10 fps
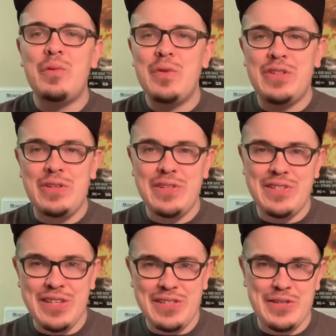with the
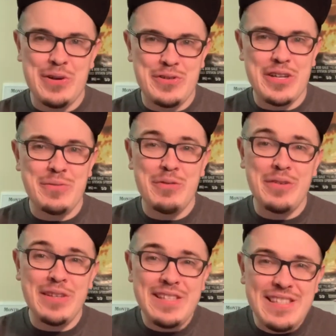2009 Star Trek movie,
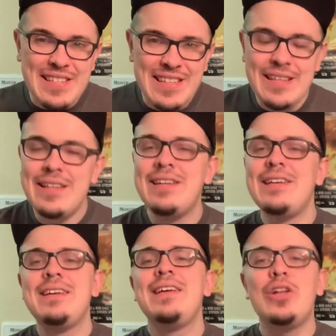at least it,
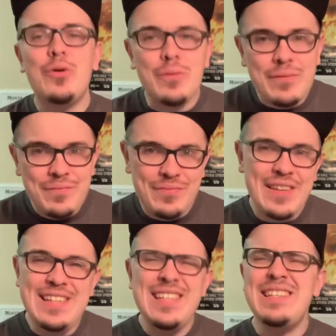you know,
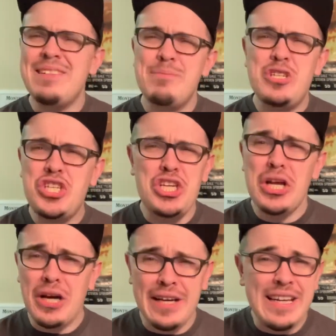it didn't
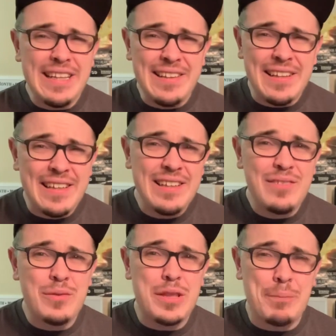shit on
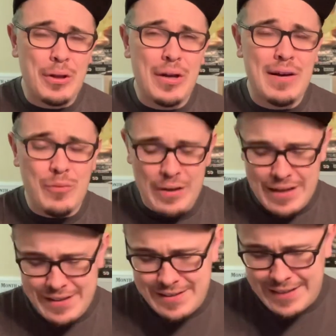anything with the plot
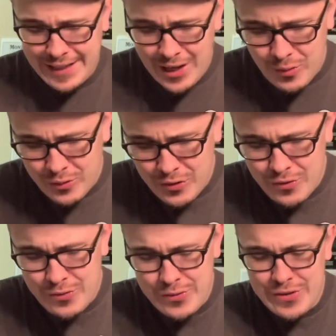wise and the
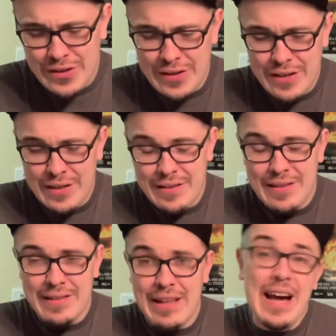characters
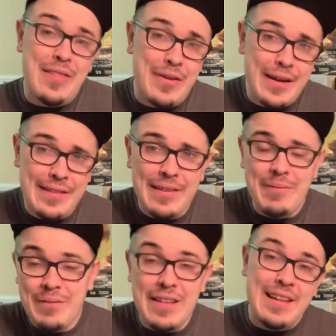that I thought,
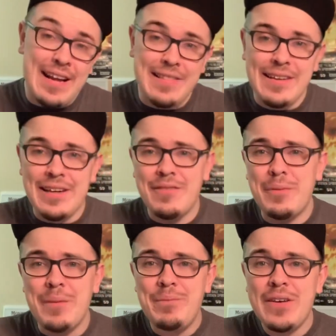not that I think of,
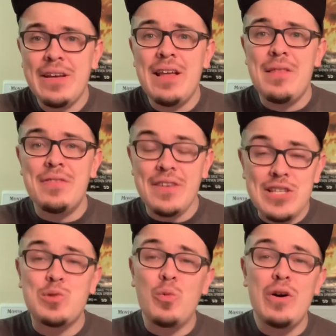but
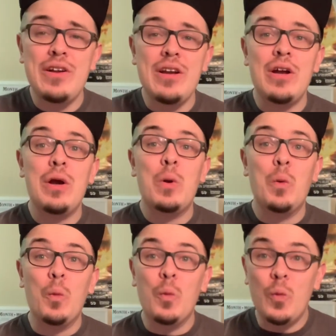this one
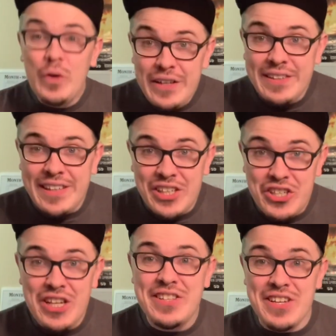really
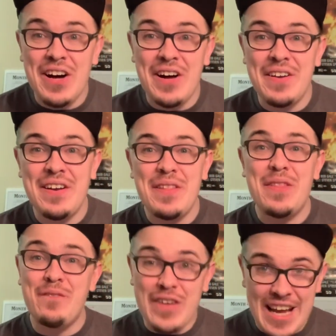shits on
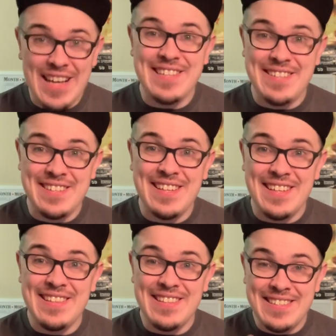the fans.
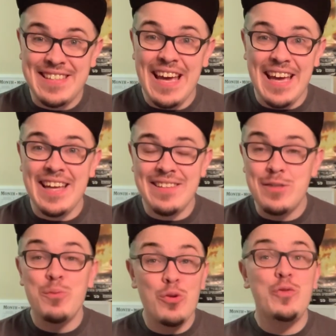This game, this
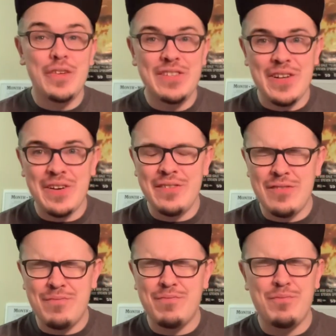movie, sorry,
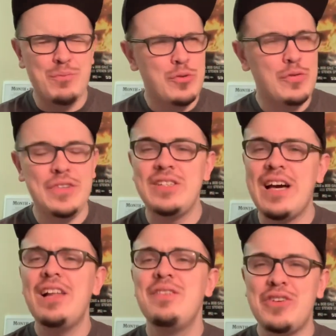this movie,
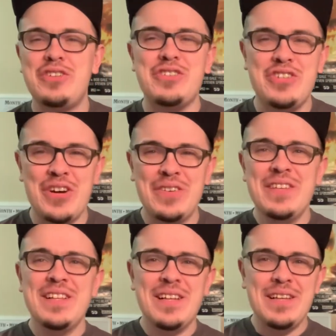television show,
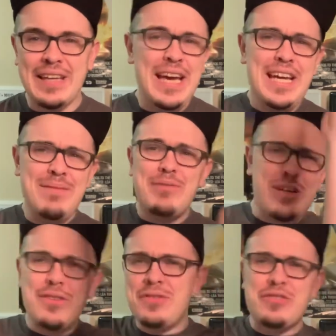game,
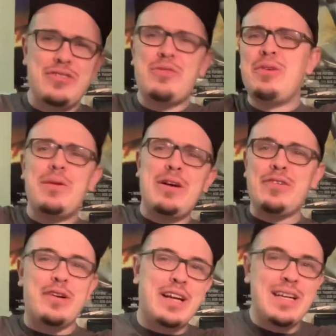television show. What am I
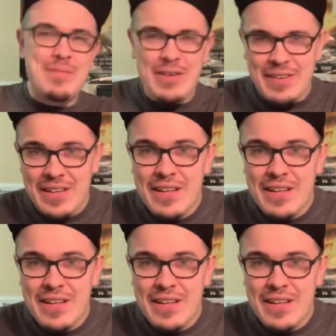talking about?